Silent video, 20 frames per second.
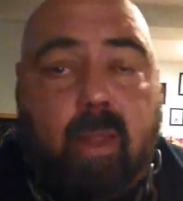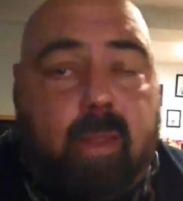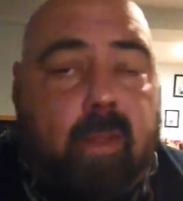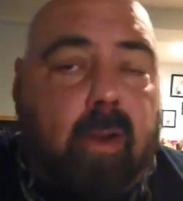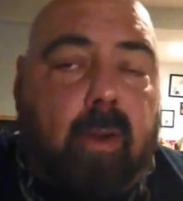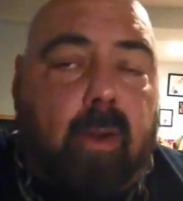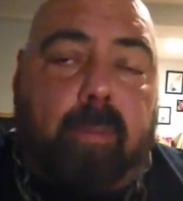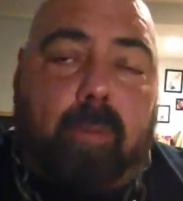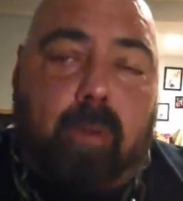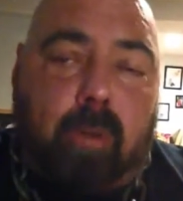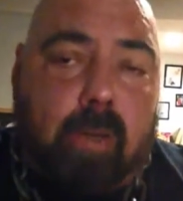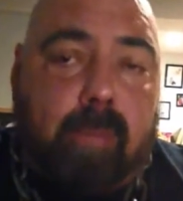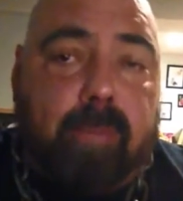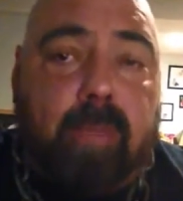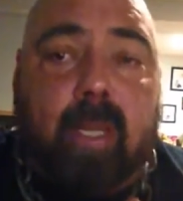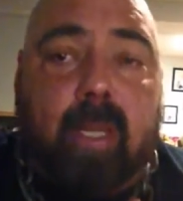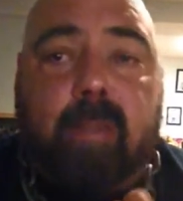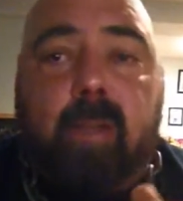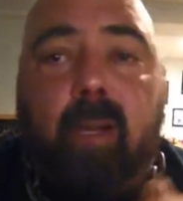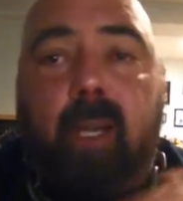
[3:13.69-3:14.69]
There are
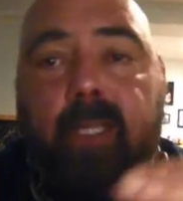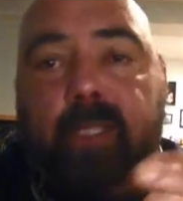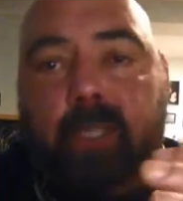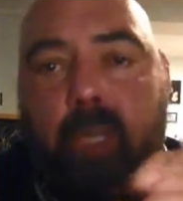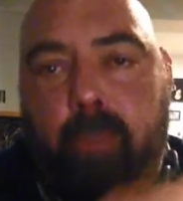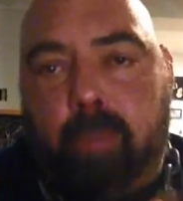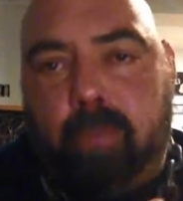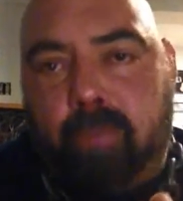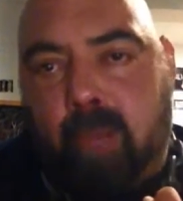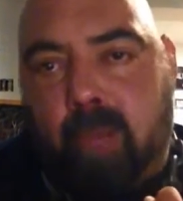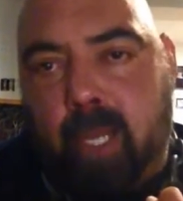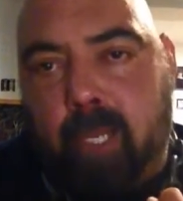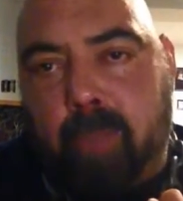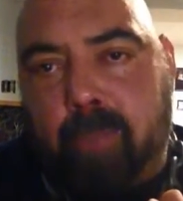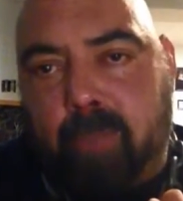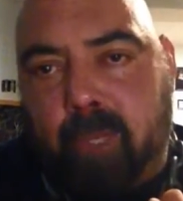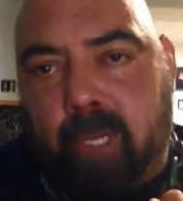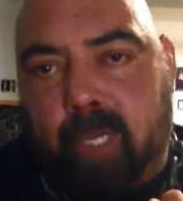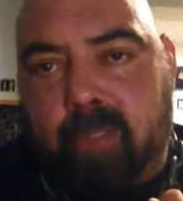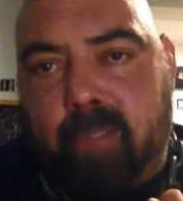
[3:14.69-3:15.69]
programs out there like German
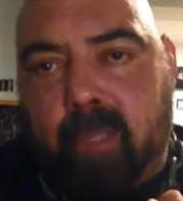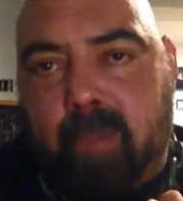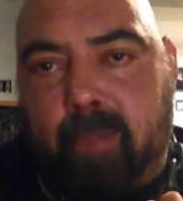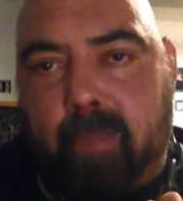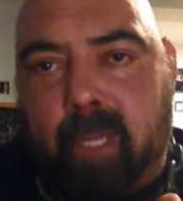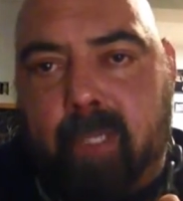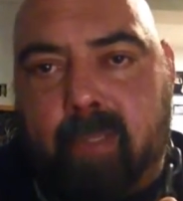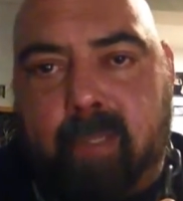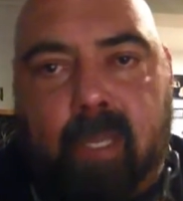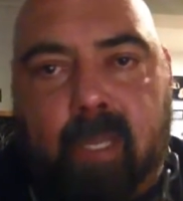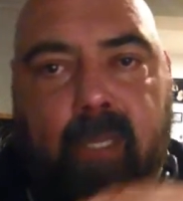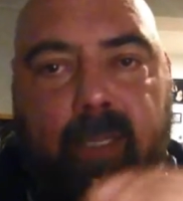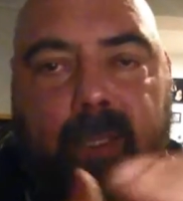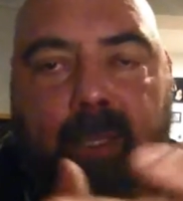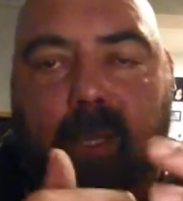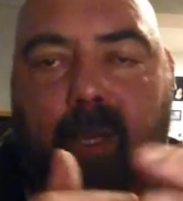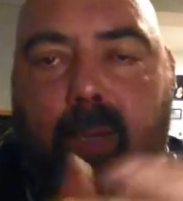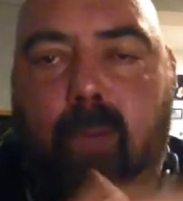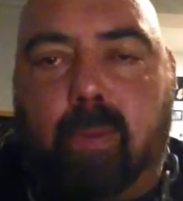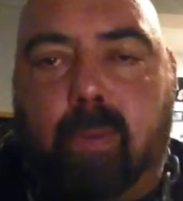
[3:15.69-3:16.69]
Volume Training
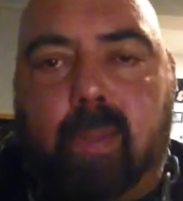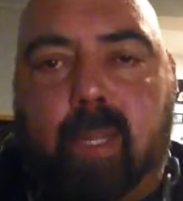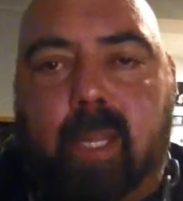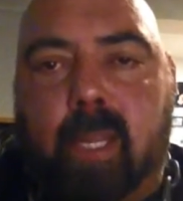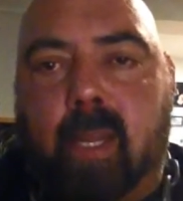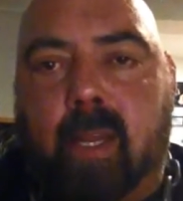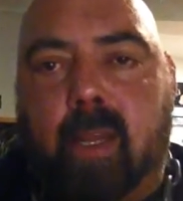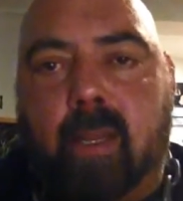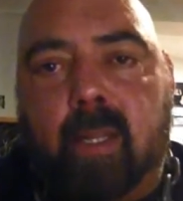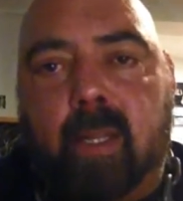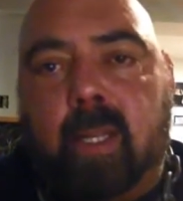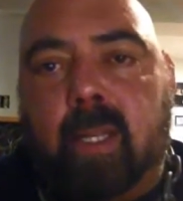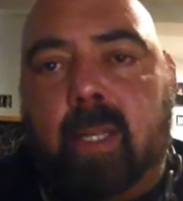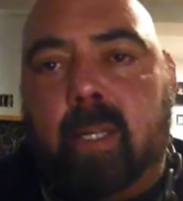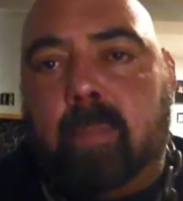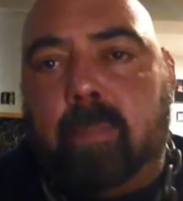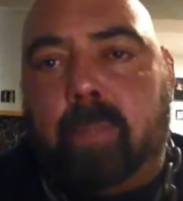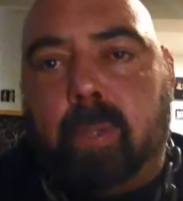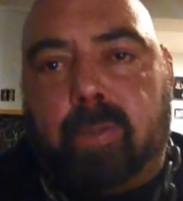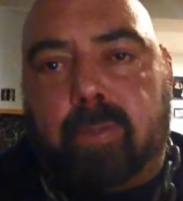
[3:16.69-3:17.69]
10x10, the
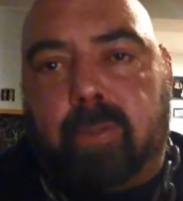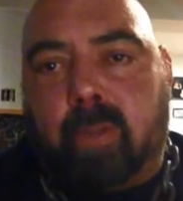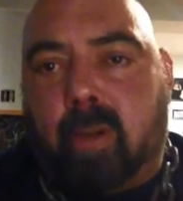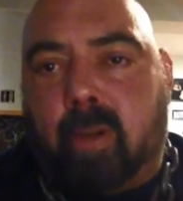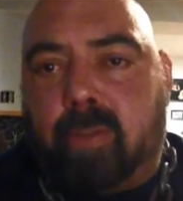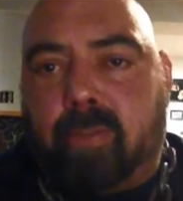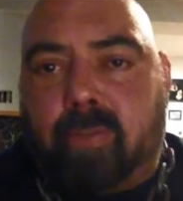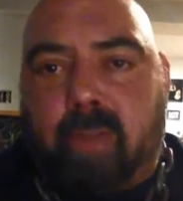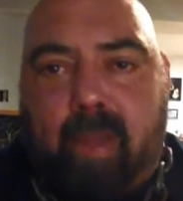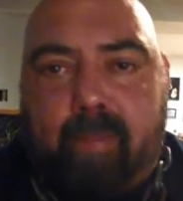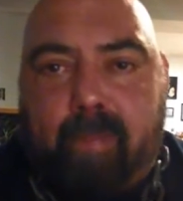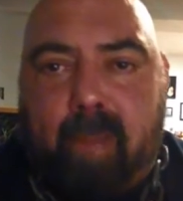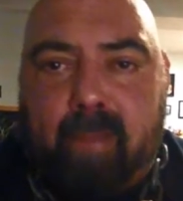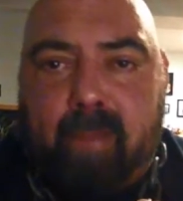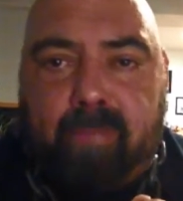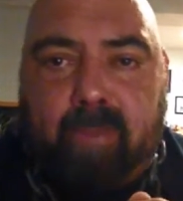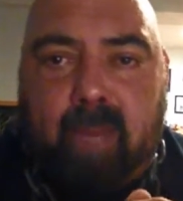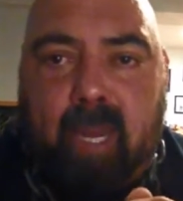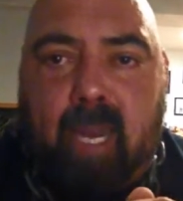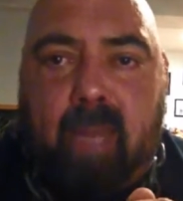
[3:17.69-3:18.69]
Bill Starts
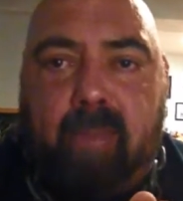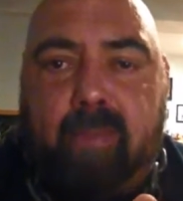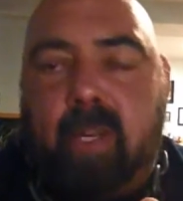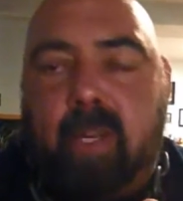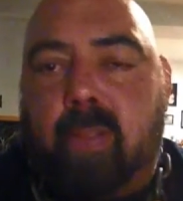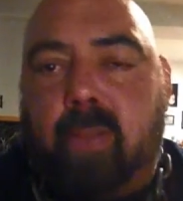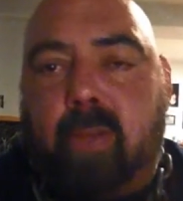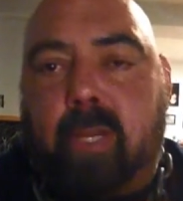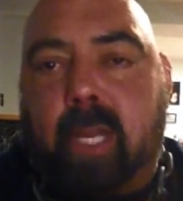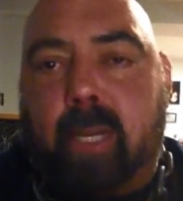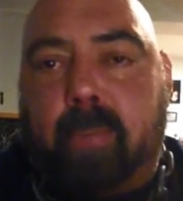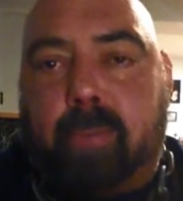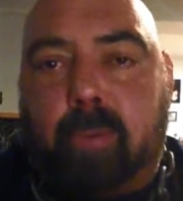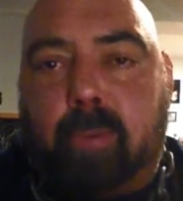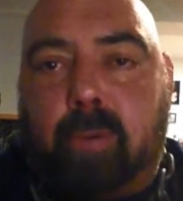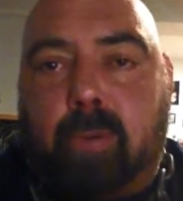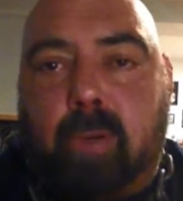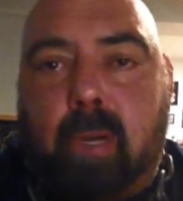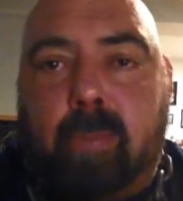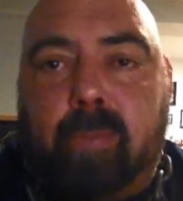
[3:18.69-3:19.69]
5x5, and other kind of
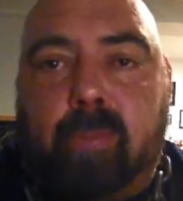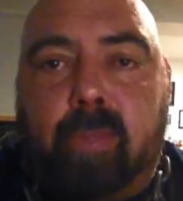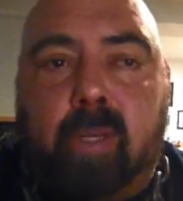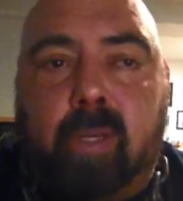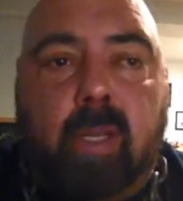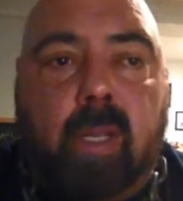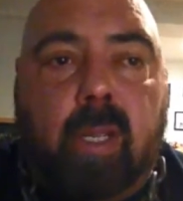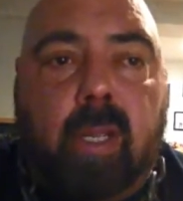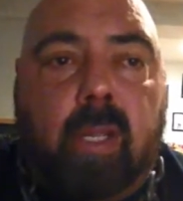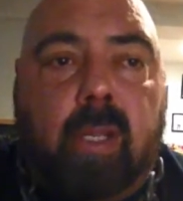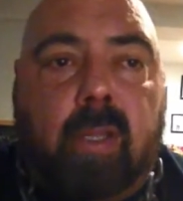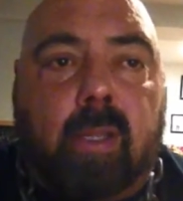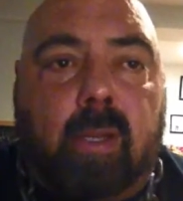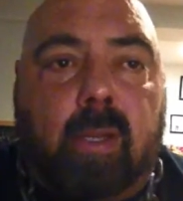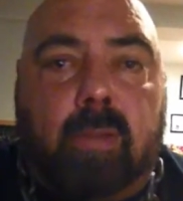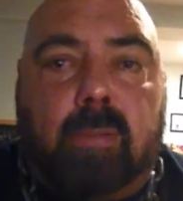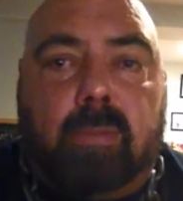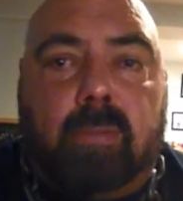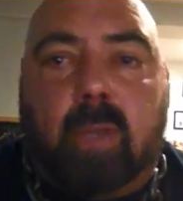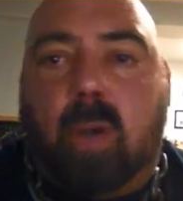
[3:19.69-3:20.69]
programs that,
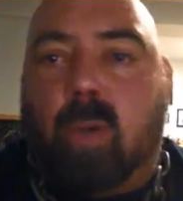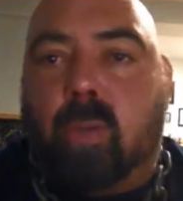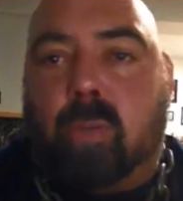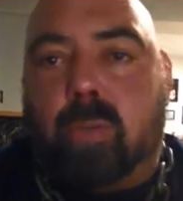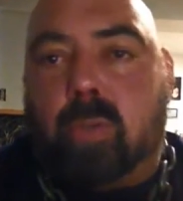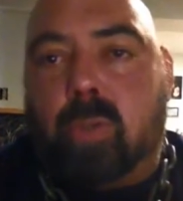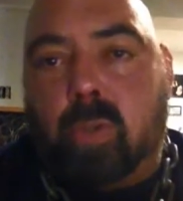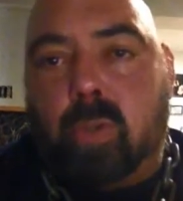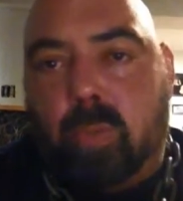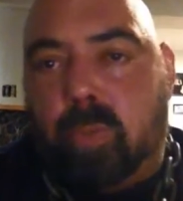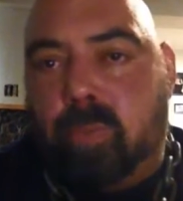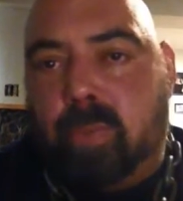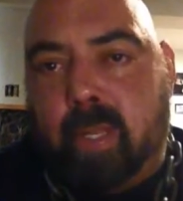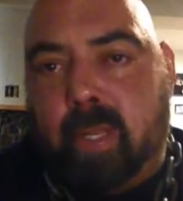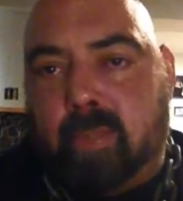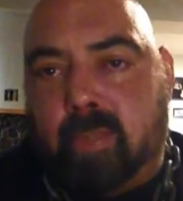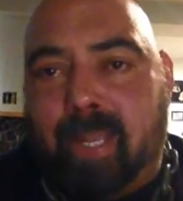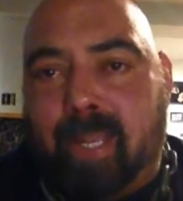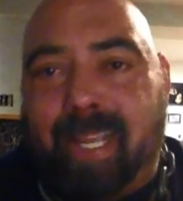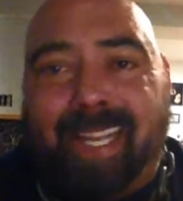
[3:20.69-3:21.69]
don't use
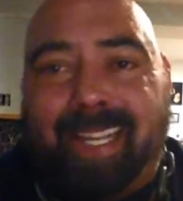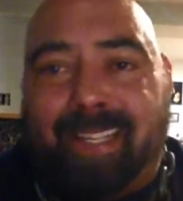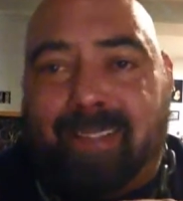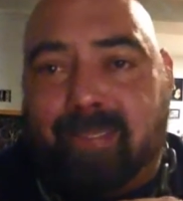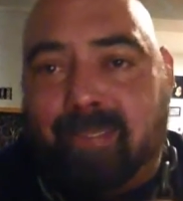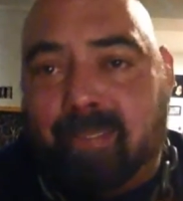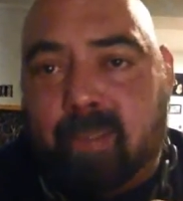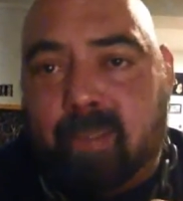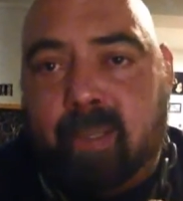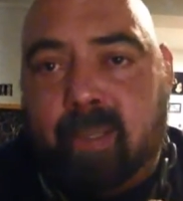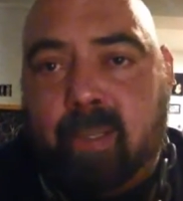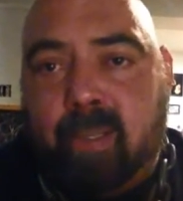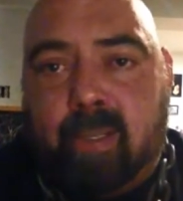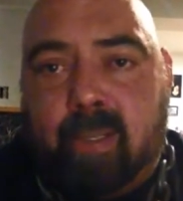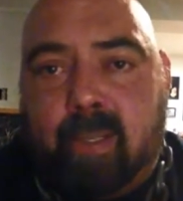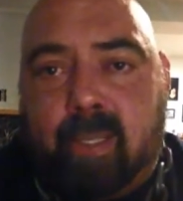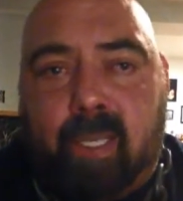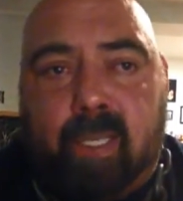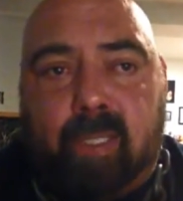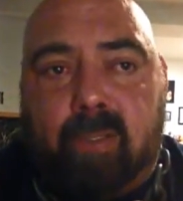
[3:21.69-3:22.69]
this. Hit,
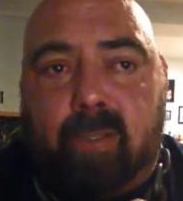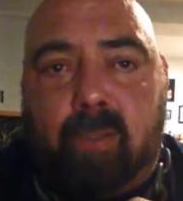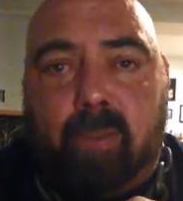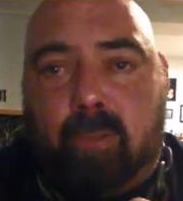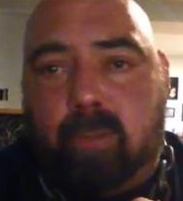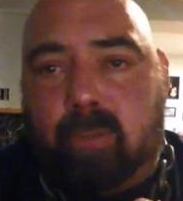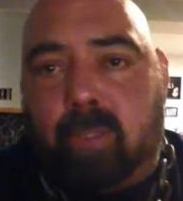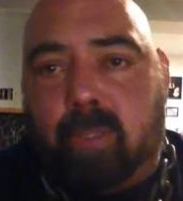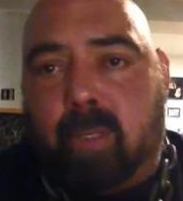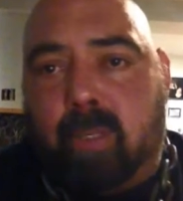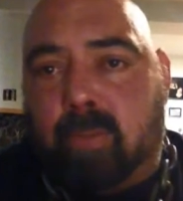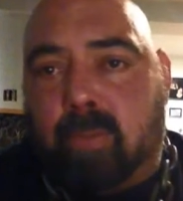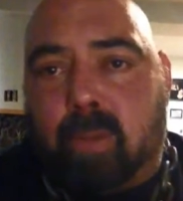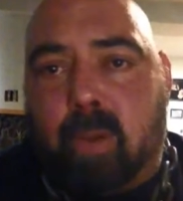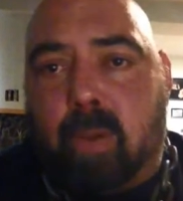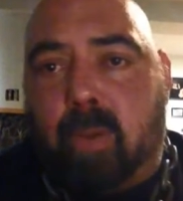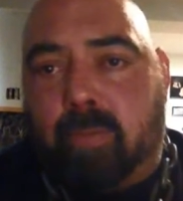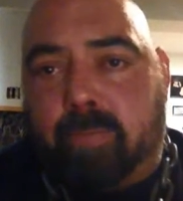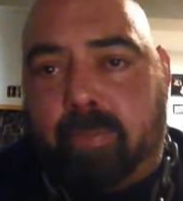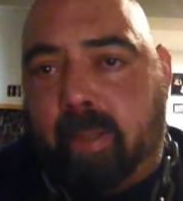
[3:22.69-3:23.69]
use,
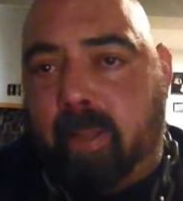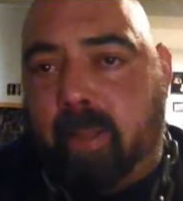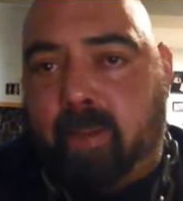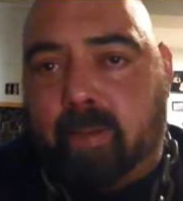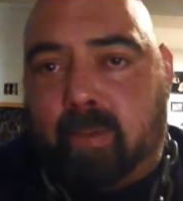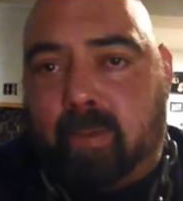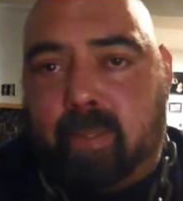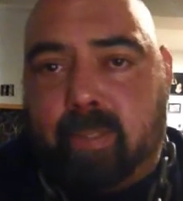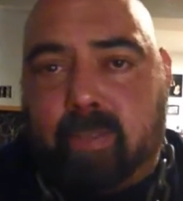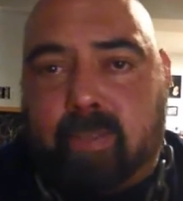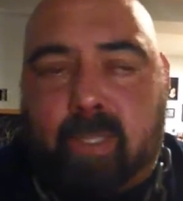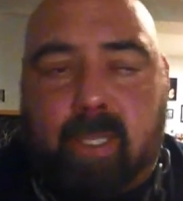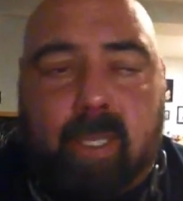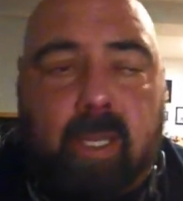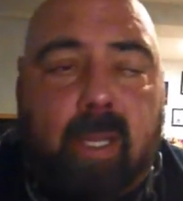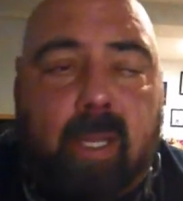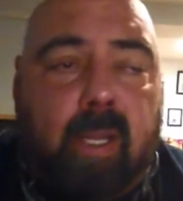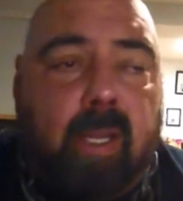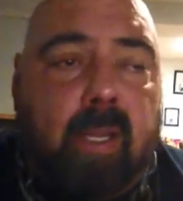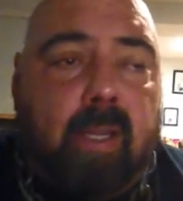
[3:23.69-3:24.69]
go to failure and things like that.